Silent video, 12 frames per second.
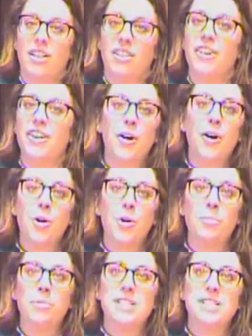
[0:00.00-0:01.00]
Their
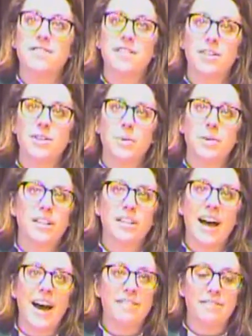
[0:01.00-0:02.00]
home is filled with the
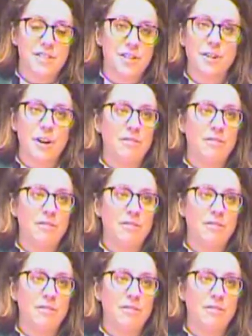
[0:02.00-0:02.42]
laughter